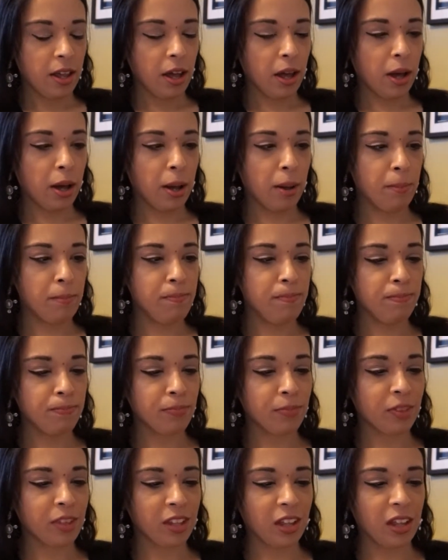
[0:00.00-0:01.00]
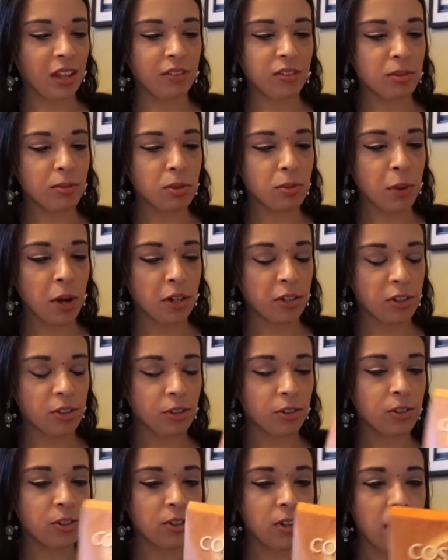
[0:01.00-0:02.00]
they have some
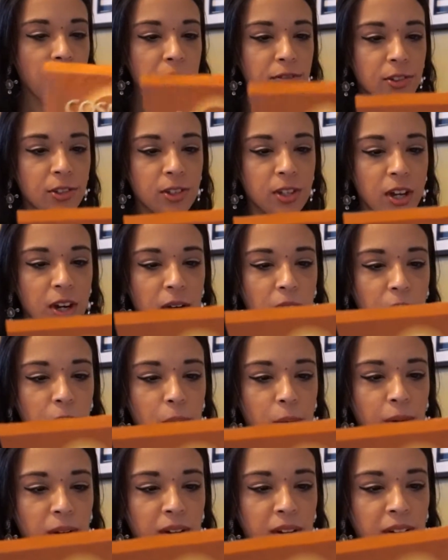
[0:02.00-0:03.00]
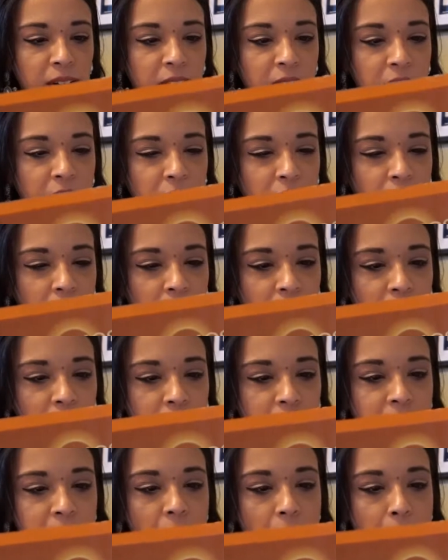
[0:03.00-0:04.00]
sponsored stuff. So
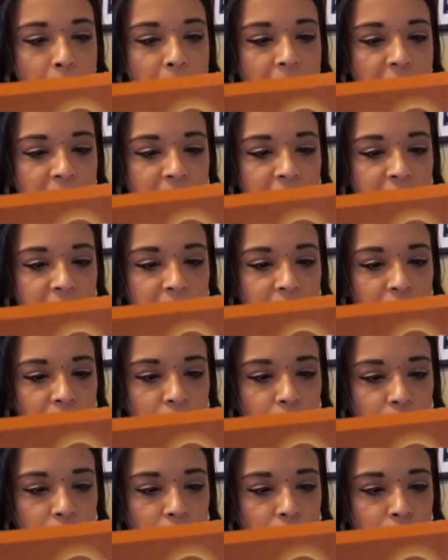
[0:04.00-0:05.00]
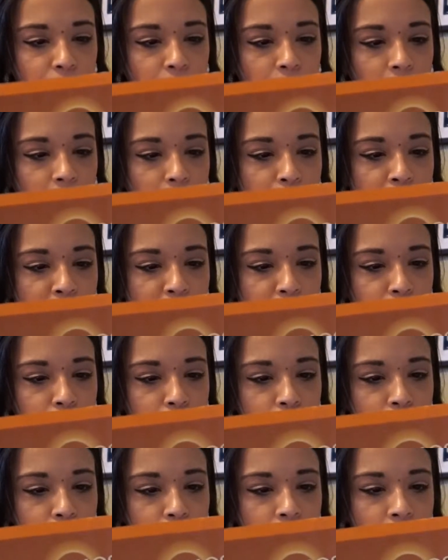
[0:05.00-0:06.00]
it's not bad either for
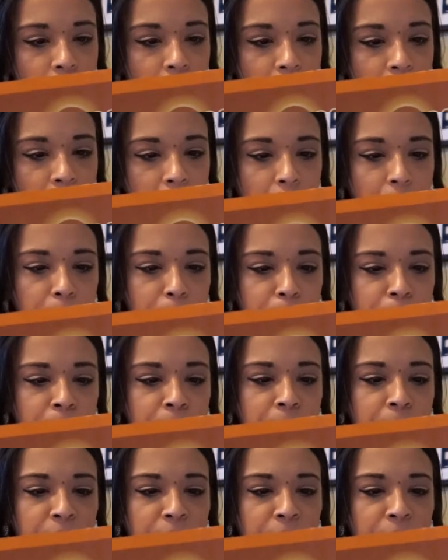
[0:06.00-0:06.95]
about, well,